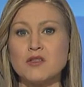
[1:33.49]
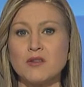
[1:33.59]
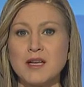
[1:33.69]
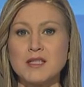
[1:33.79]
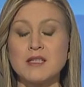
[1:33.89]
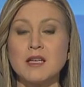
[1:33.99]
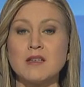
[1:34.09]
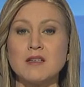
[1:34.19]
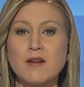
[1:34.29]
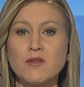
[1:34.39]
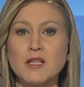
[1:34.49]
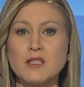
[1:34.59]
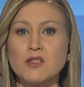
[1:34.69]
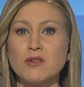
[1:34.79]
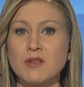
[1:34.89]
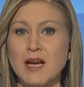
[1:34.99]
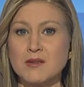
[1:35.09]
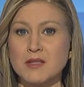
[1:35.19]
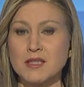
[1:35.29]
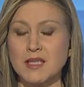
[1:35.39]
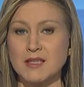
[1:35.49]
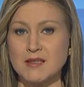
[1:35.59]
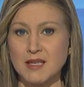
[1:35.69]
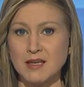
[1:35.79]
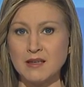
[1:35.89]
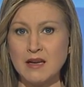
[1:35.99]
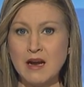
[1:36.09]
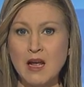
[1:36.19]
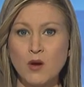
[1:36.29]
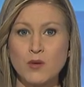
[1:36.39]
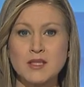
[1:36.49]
Trust in Governance 2016 was